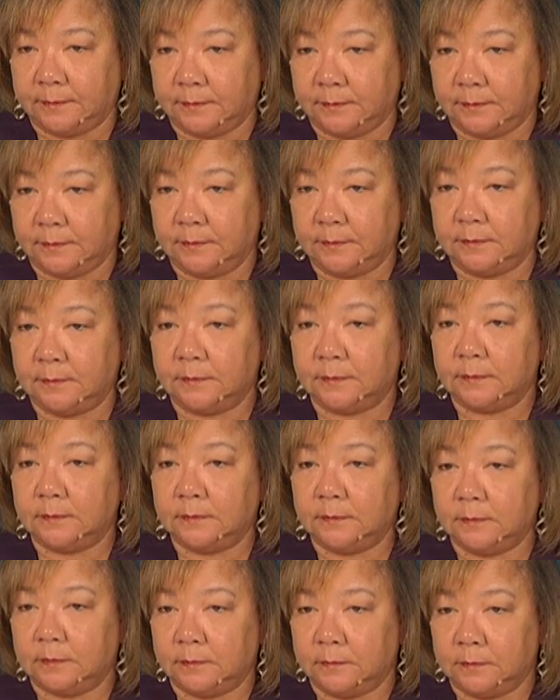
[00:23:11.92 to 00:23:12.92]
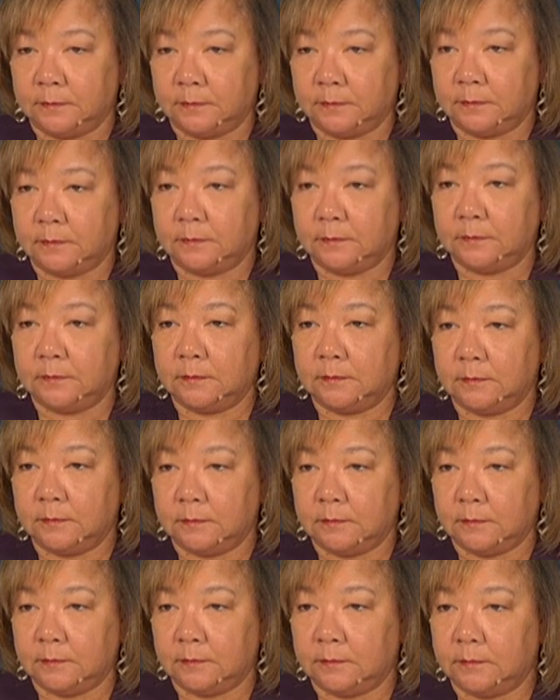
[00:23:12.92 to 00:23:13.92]

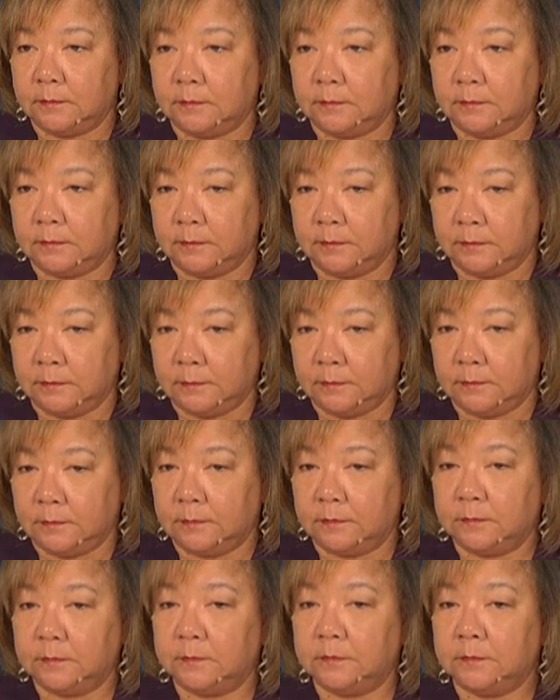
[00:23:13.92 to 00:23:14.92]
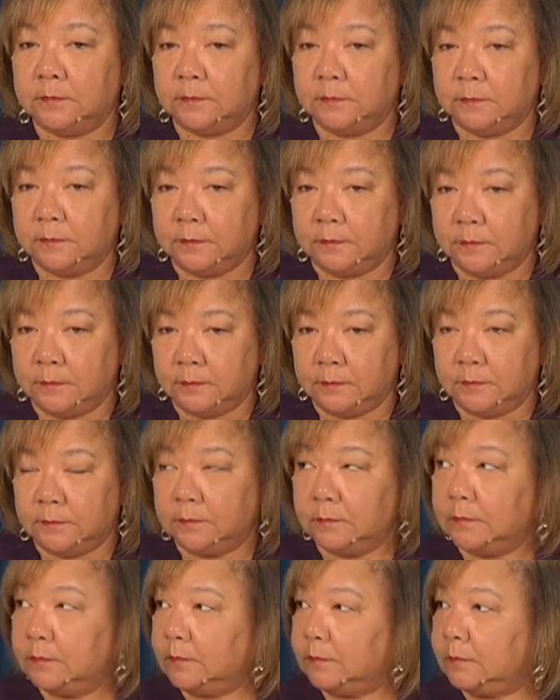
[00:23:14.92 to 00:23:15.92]

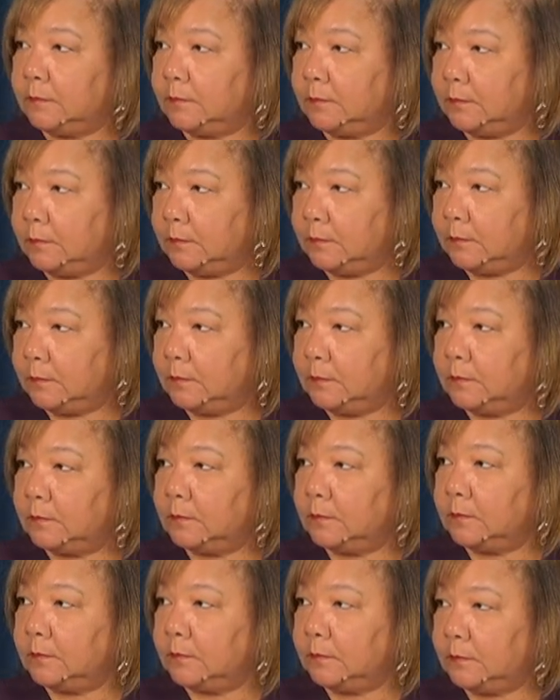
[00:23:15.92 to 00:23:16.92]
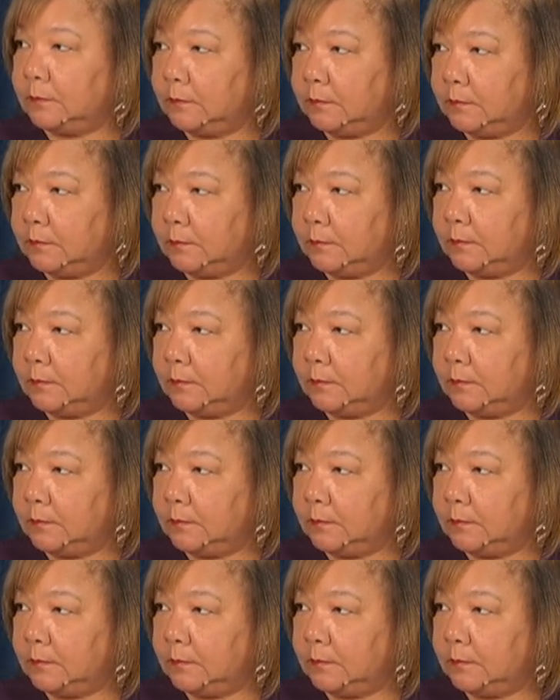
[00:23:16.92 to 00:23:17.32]
No words are spoken by the person on screen.